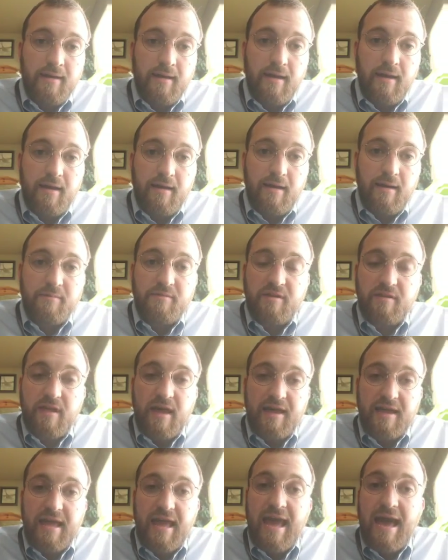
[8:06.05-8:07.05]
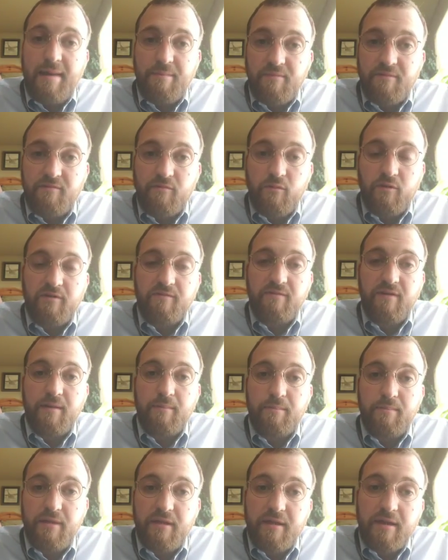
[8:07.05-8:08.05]
up to that cap of
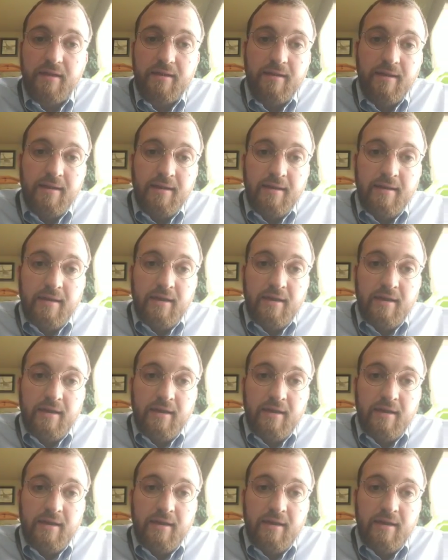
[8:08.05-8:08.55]
45 billion,